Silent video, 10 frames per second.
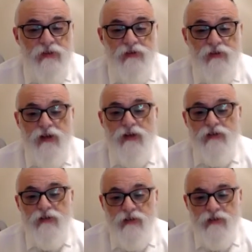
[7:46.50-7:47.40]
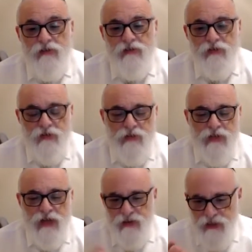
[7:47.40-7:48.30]
Right, yeah. It's
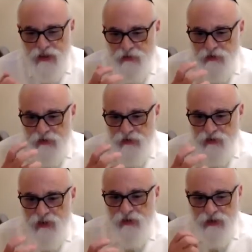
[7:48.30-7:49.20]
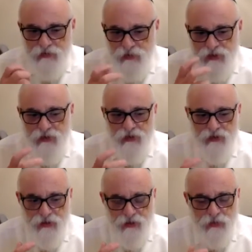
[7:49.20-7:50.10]
hard to say that Shammai is Metzias
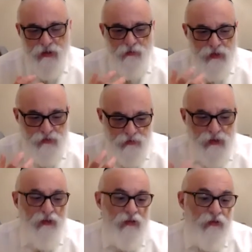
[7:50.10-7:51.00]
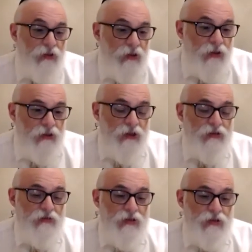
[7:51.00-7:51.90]
and not bittel, but relative.
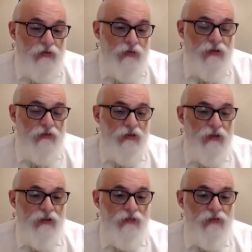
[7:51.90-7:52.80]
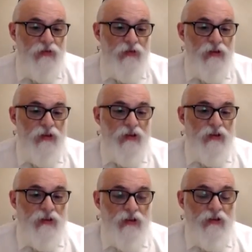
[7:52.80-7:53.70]
That's what it says, relative to
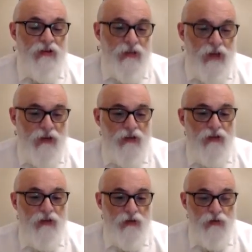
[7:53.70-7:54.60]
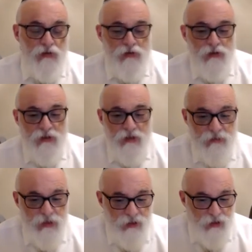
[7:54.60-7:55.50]
Hill, it's a dargin alikus,
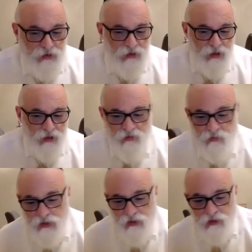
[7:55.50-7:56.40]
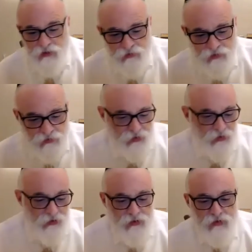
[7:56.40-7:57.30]
but not the dargin of bittel of
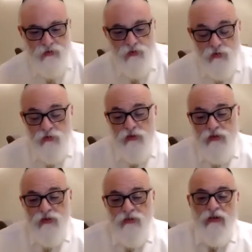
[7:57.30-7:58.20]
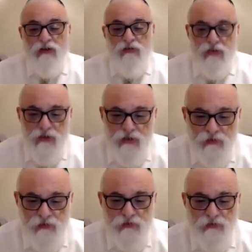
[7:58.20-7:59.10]
Hillel. It's true, it's a manifested level.